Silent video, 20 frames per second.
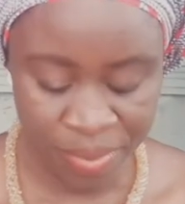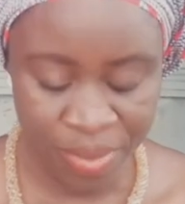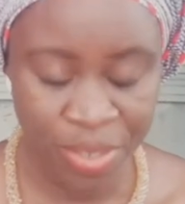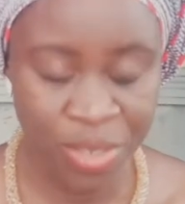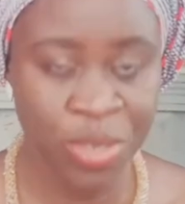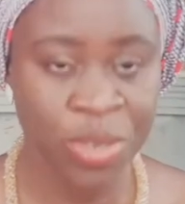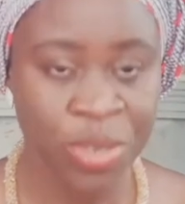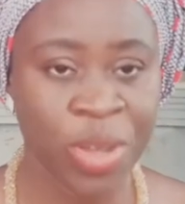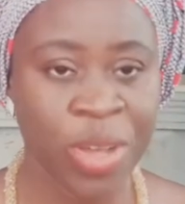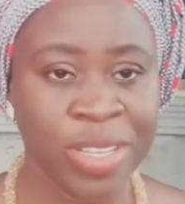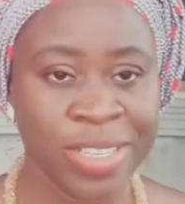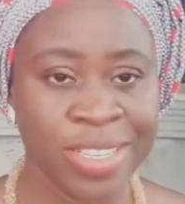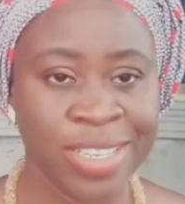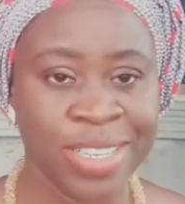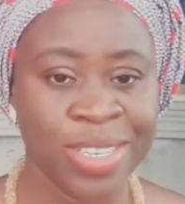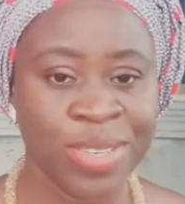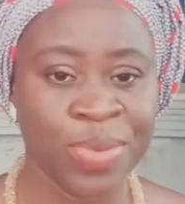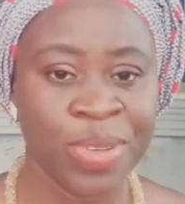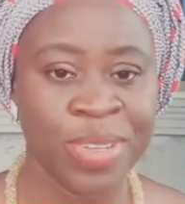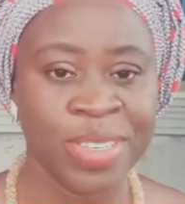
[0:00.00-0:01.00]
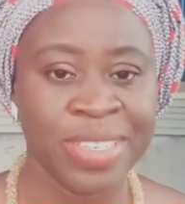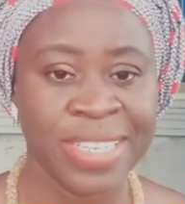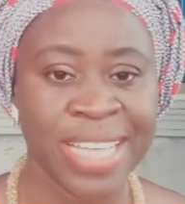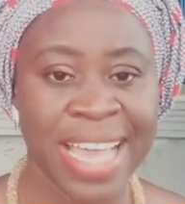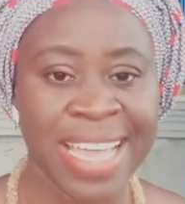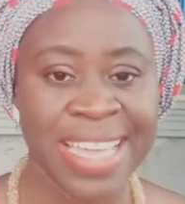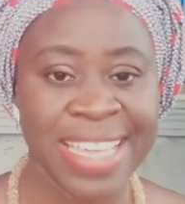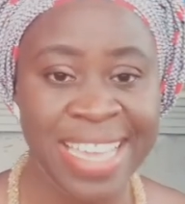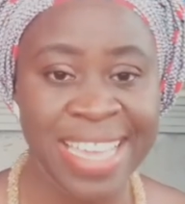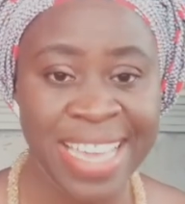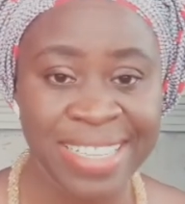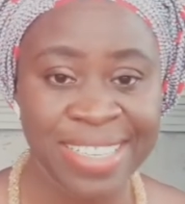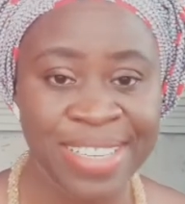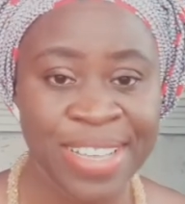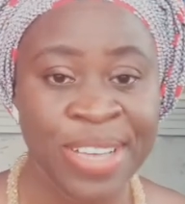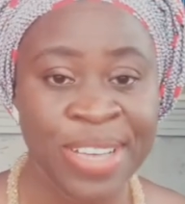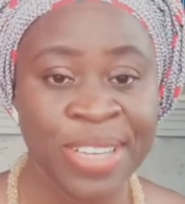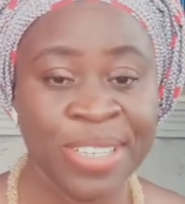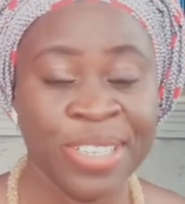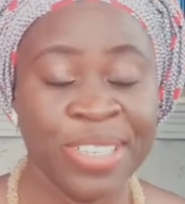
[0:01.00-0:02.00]
So all these ones are yes.
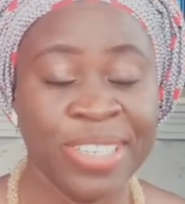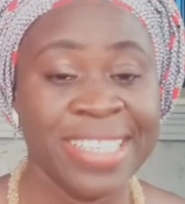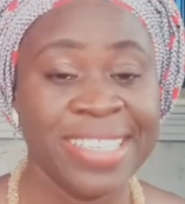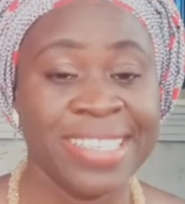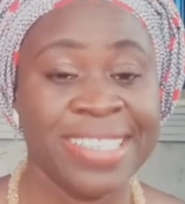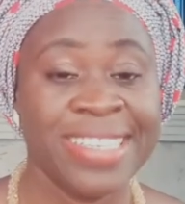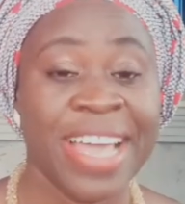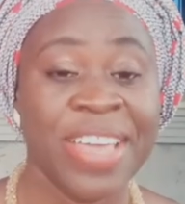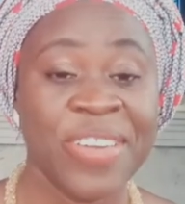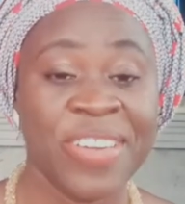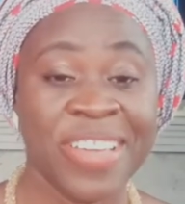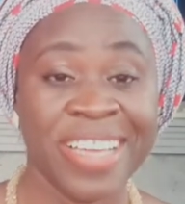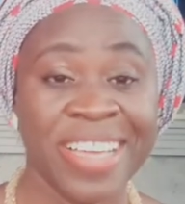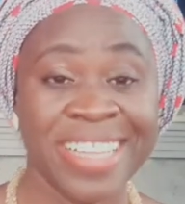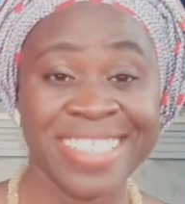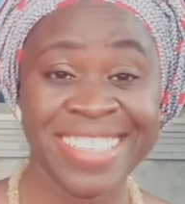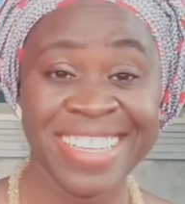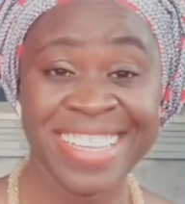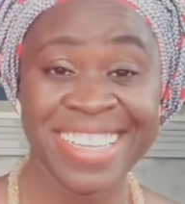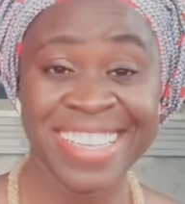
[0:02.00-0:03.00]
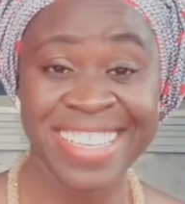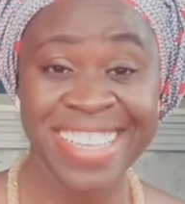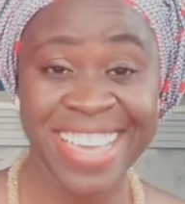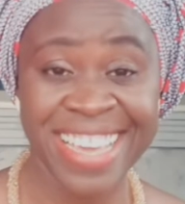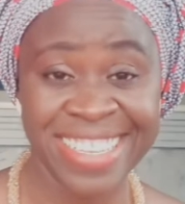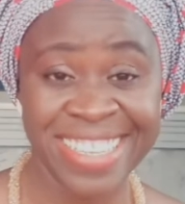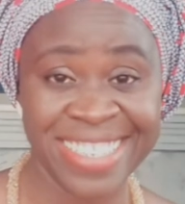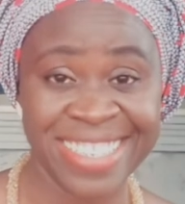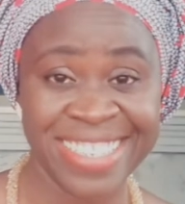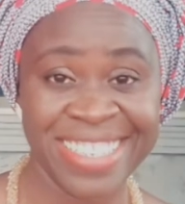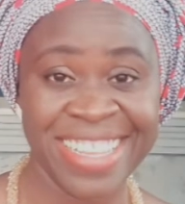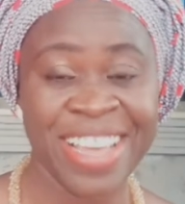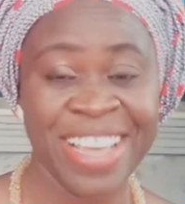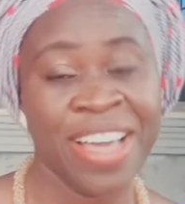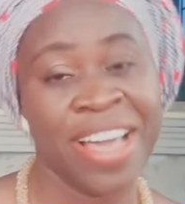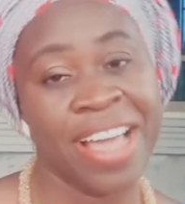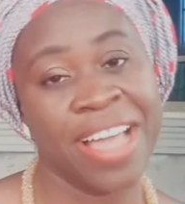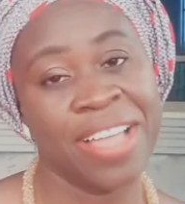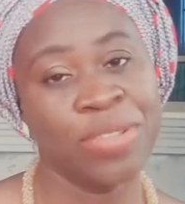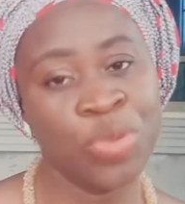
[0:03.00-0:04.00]
So that is how you can say yes
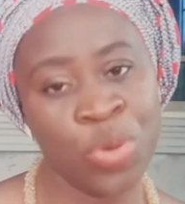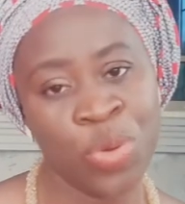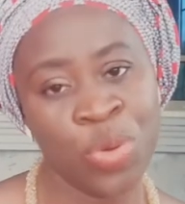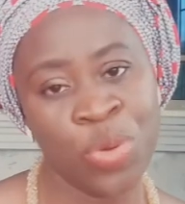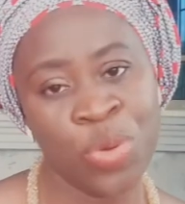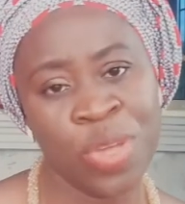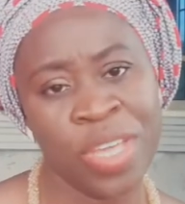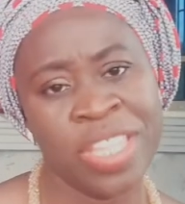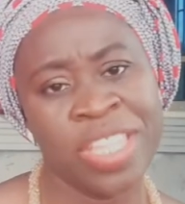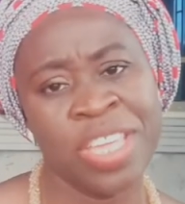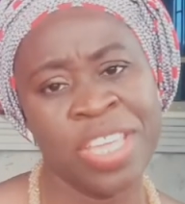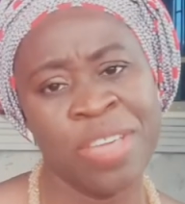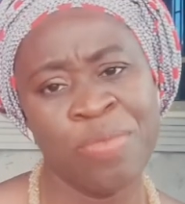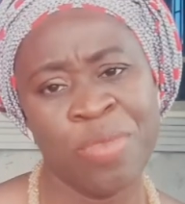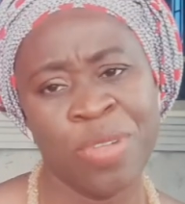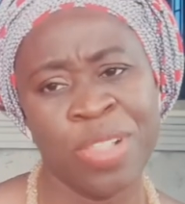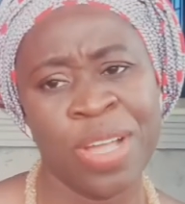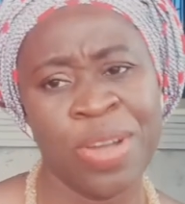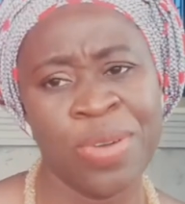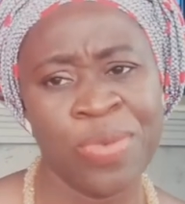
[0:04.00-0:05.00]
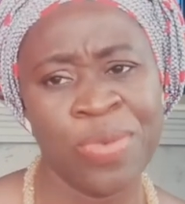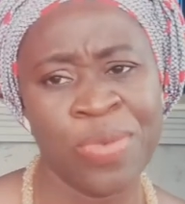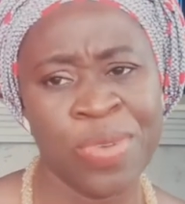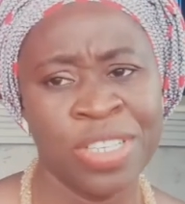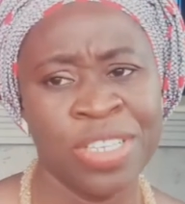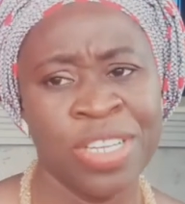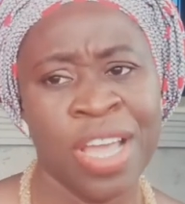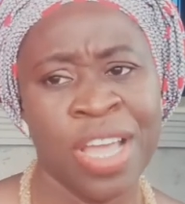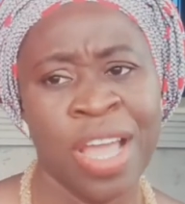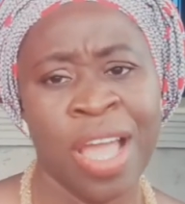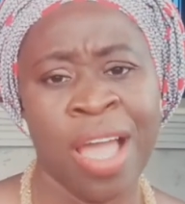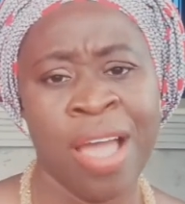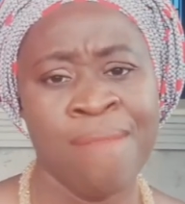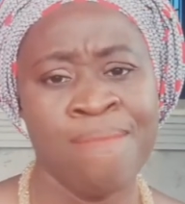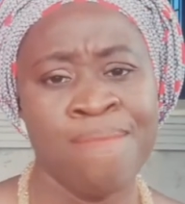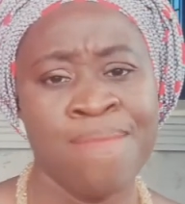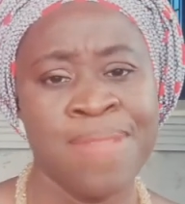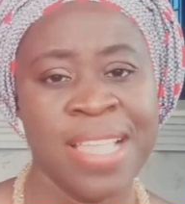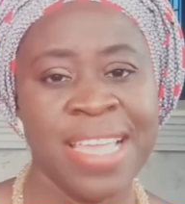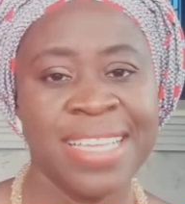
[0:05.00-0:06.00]
and no in the Igbo language.
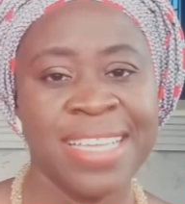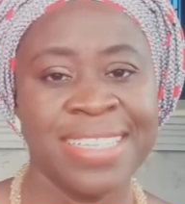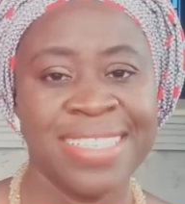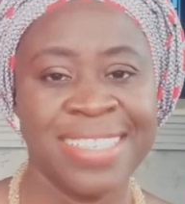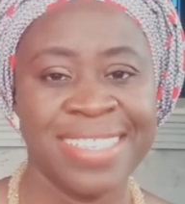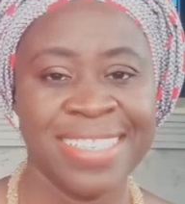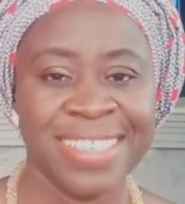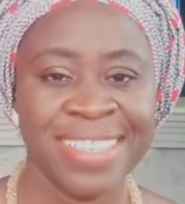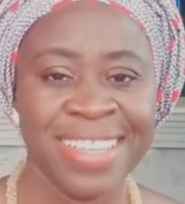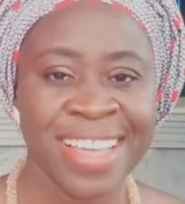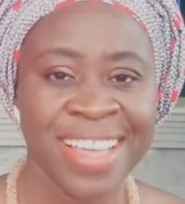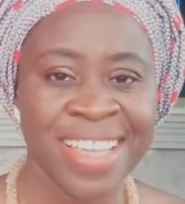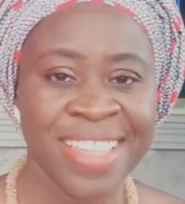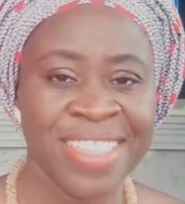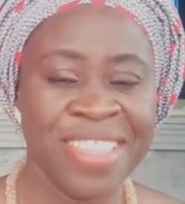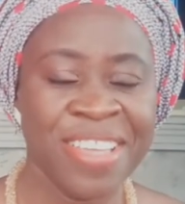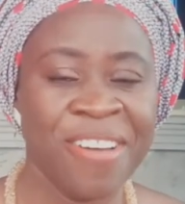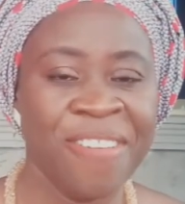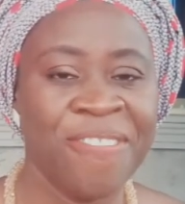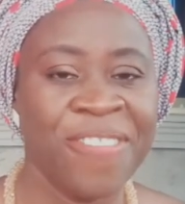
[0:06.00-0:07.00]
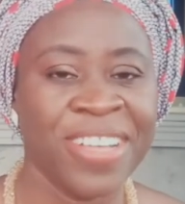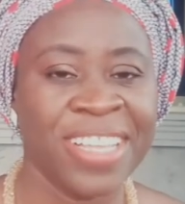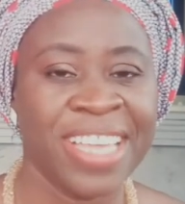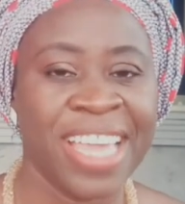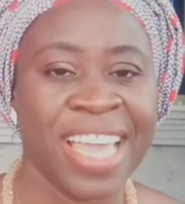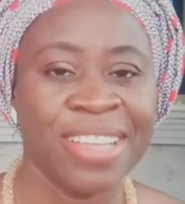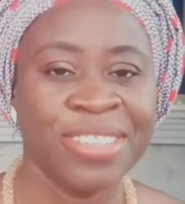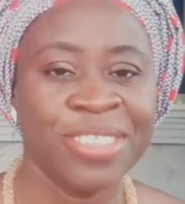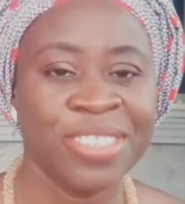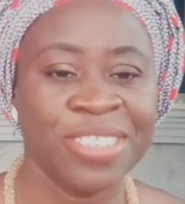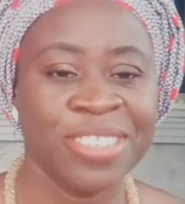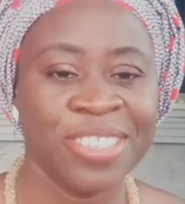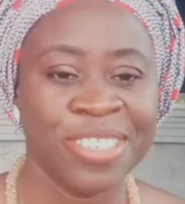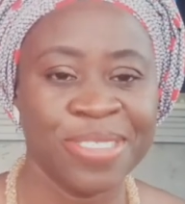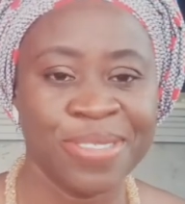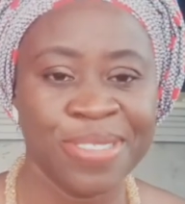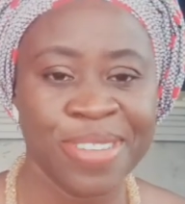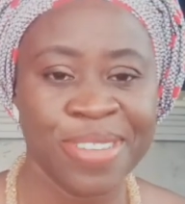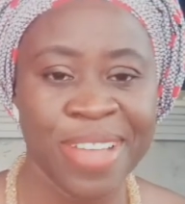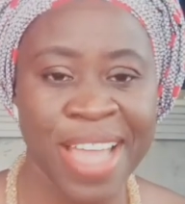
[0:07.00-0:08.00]
Please don't forget to
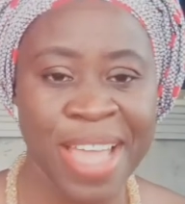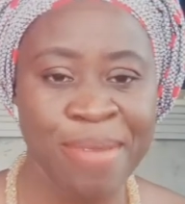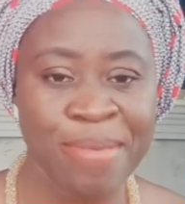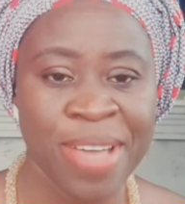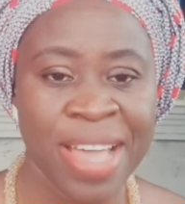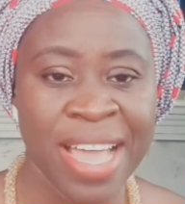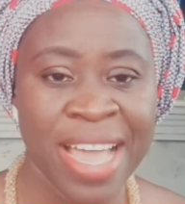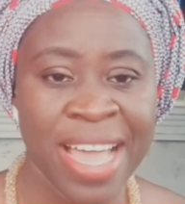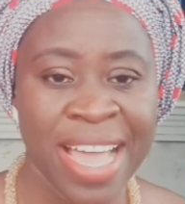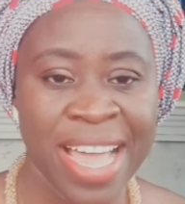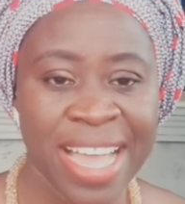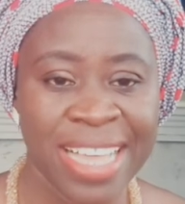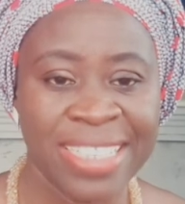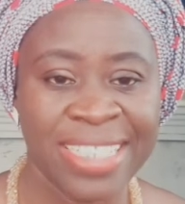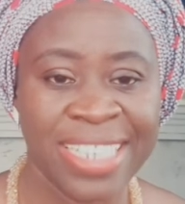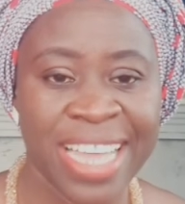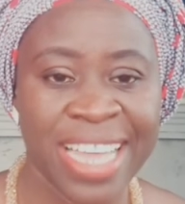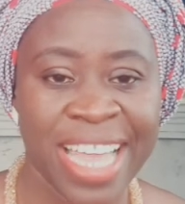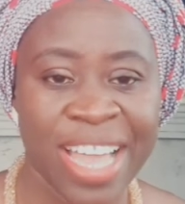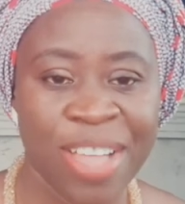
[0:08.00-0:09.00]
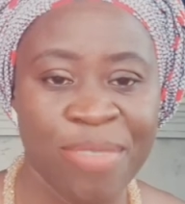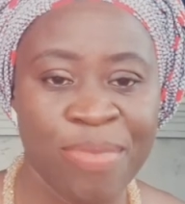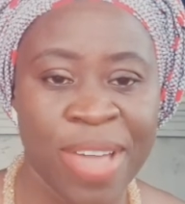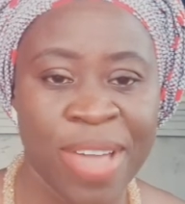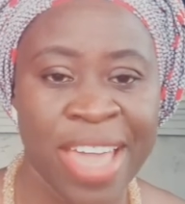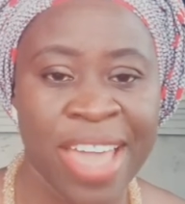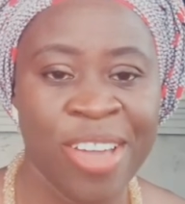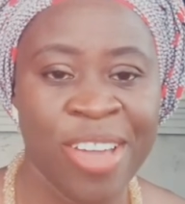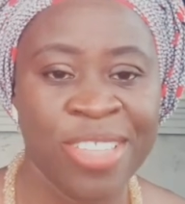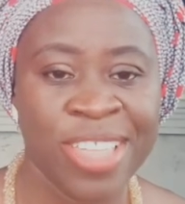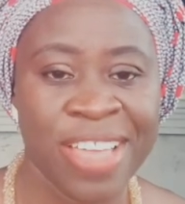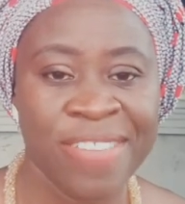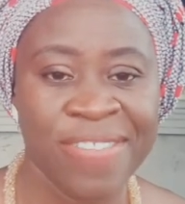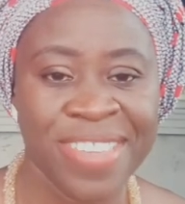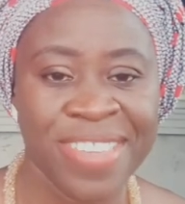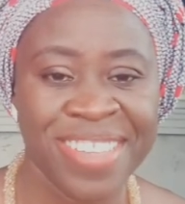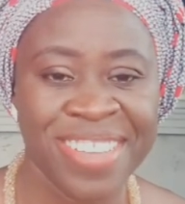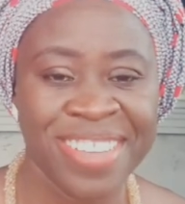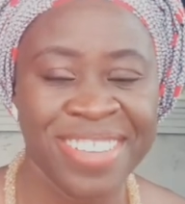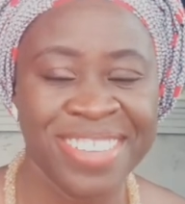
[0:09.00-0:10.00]
subscribe and check out my other
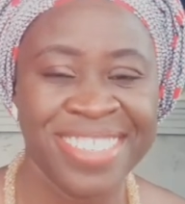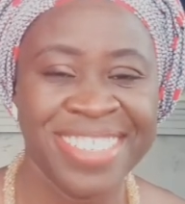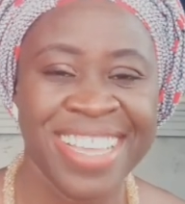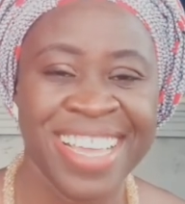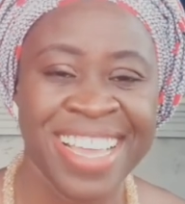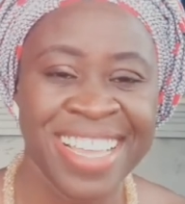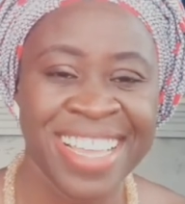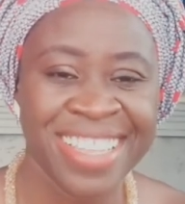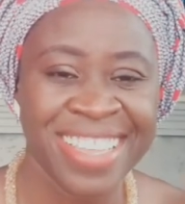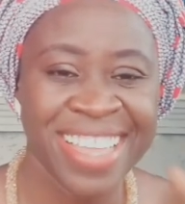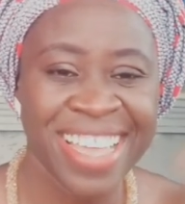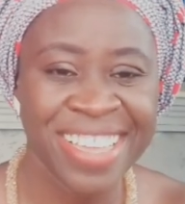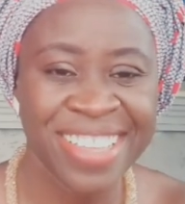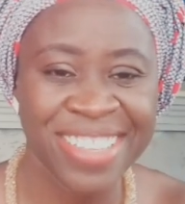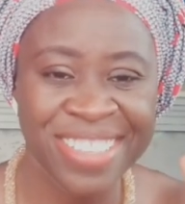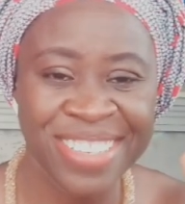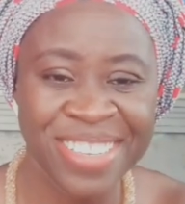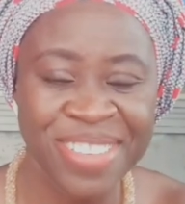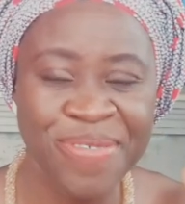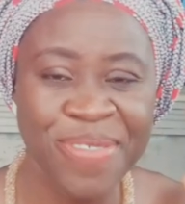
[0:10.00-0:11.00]
videos. Thank you so